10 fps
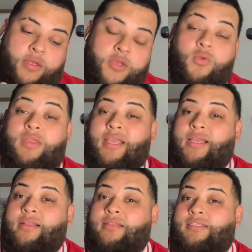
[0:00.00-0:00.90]
you
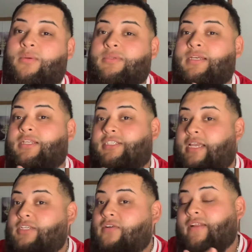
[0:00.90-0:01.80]
thinking someone's going to
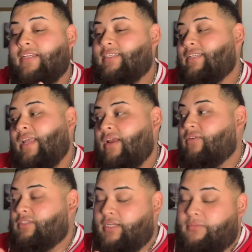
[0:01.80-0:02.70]
change over that shit, they ain't
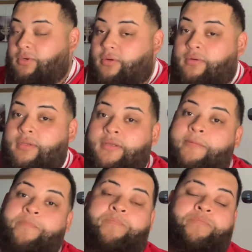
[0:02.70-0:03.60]
going to change, bro.
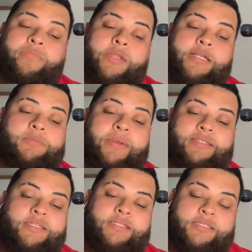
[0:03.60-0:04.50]
It's
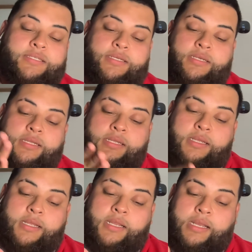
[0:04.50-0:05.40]
best to just
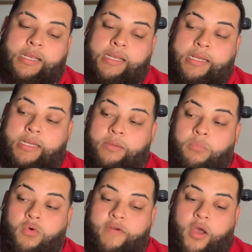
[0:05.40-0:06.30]

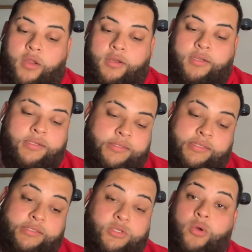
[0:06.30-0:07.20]
move on.
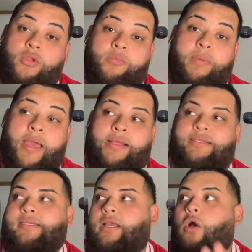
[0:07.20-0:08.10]
Don't look back.
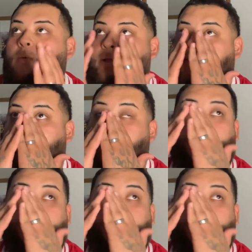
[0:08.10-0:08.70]
It's like always.